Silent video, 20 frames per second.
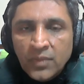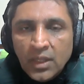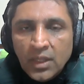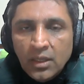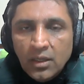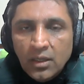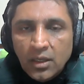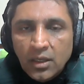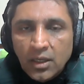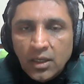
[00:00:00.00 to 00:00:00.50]

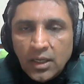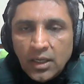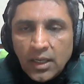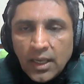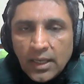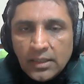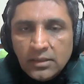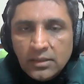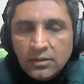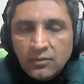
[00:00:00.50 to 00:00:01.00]
uh,
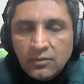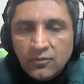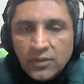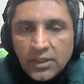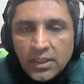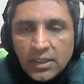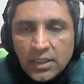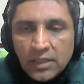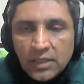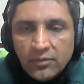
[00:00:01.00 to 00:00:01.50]
and we are
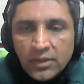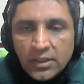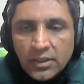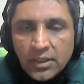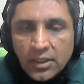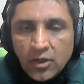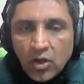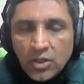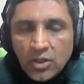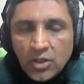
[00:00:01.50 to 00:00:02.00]
given an
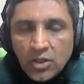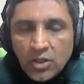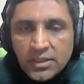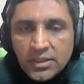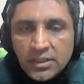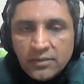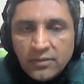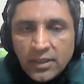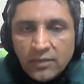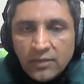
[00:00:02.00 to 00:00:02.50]
alternative
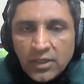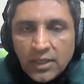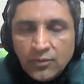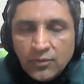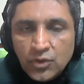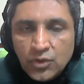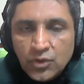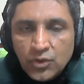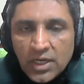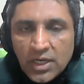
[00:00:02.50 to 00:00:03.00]
and we have to
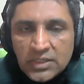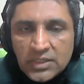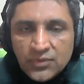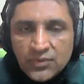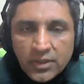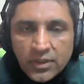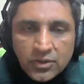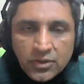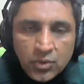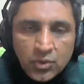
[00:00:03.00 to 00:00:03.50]
transfer
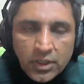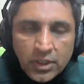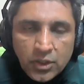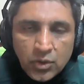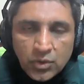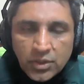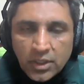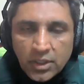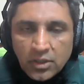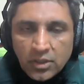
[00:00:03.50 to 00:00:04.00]
to a new
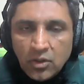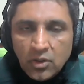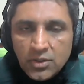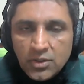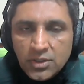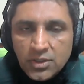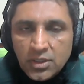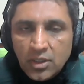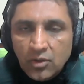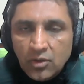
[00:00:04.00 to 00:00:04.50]

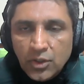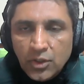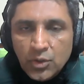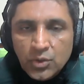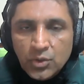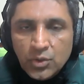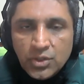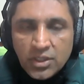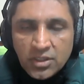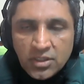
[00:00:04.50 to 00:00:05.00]
technology or new
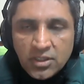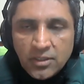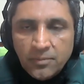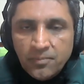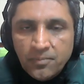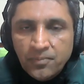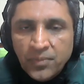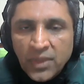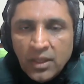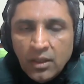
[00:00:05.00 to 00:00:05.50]
system,
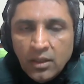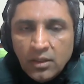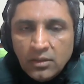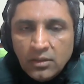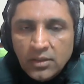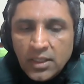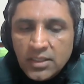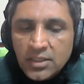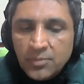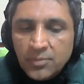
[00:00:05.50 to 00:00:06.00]
there
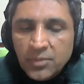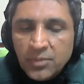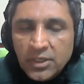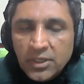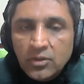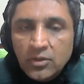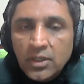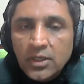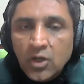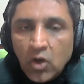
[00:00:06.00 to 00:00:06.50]
is a particular
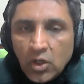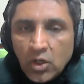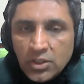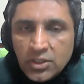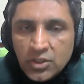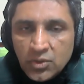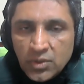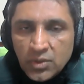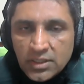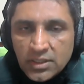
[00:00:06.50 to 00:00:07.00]
cost to
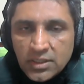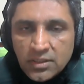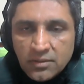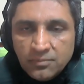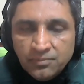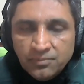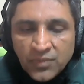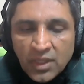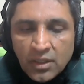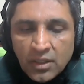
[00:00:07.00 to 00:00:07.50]
us.
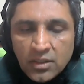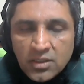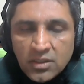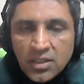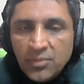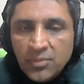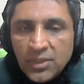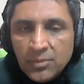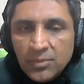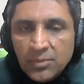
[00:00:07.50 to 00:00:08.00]
Some
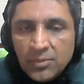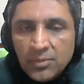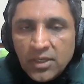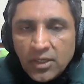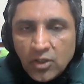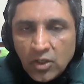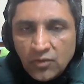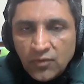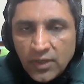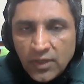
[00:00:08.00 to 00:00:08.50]
people are not
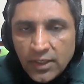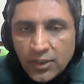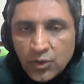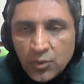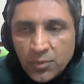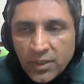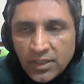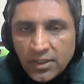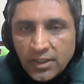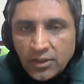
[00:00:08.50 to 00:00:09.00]
willing to pay
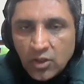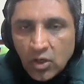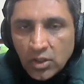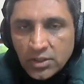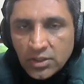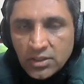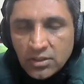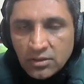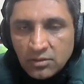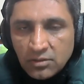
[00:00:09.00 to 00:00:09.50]
that
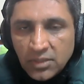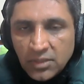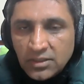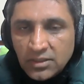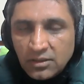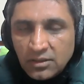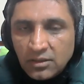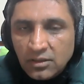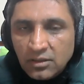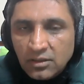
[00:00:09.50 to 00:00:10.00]
cost, but
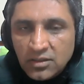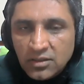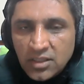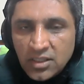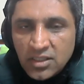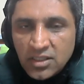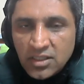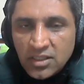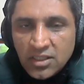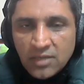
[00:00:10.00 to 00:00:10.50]

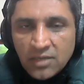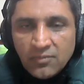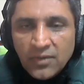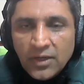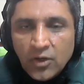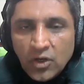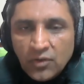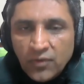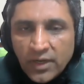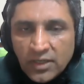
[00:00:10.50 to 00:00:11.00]
system will not
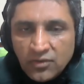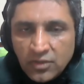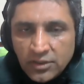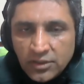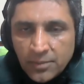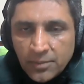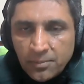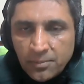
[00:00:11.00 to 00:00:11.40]
wait for them